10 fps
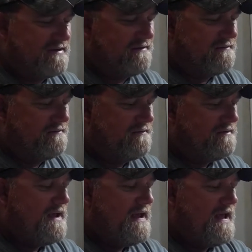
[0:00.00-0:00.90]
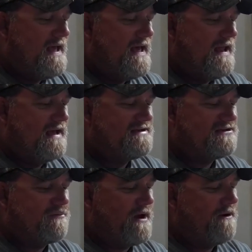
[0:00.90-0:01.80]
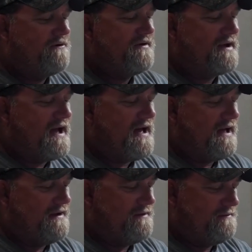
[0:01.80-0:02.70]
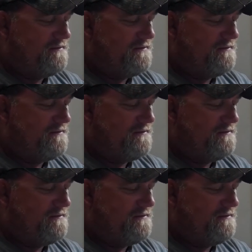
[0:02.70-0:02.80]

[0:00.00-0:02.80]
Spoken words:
And I swear to God,